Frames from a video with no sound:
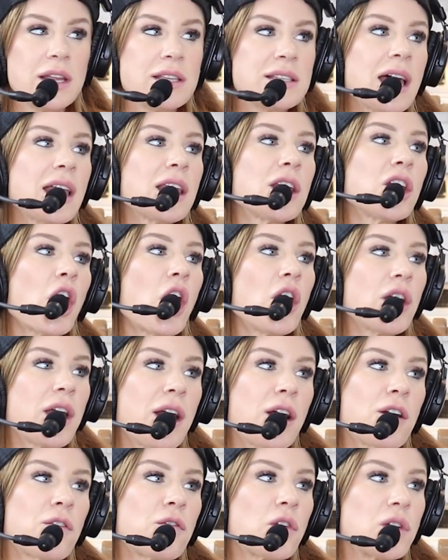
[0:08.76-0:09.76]
He's had long
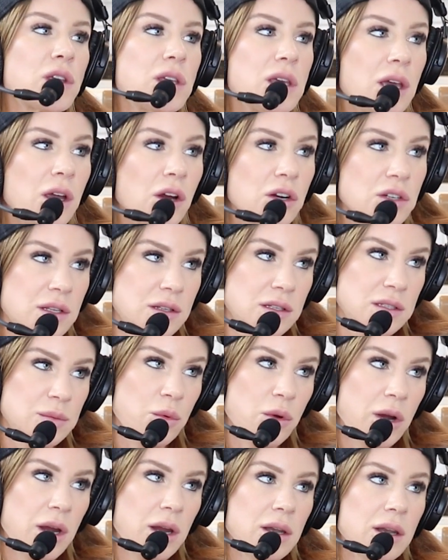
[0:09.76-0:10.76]
hair for years at this
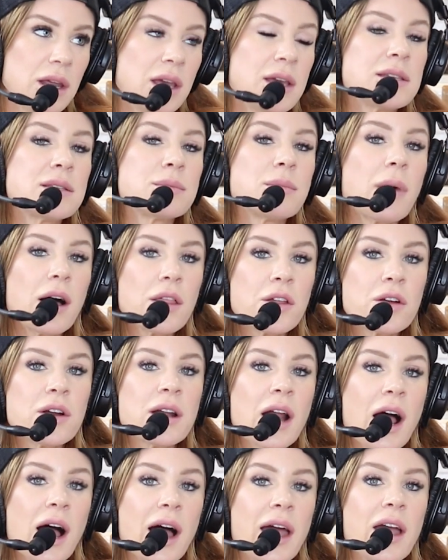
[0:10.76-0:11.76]
point. His mother
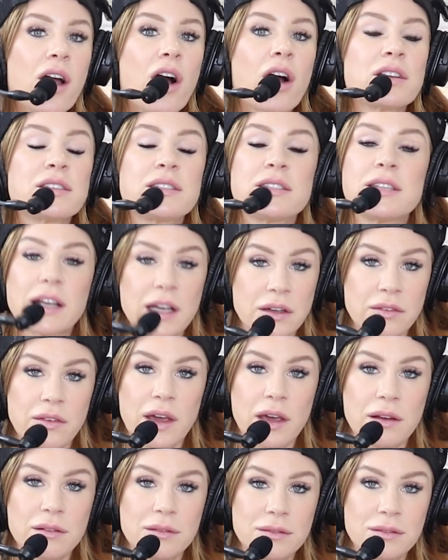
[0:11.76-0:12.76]
and I are sick of
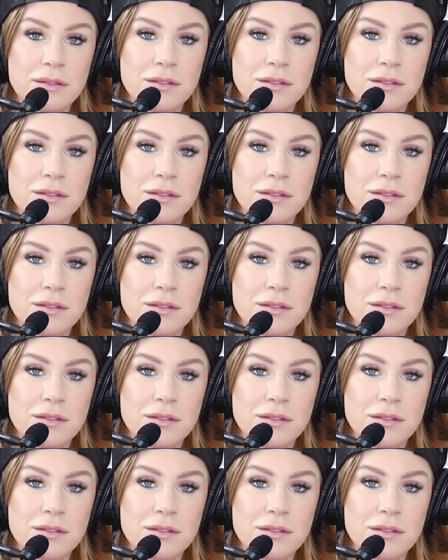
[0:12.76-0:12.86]
it.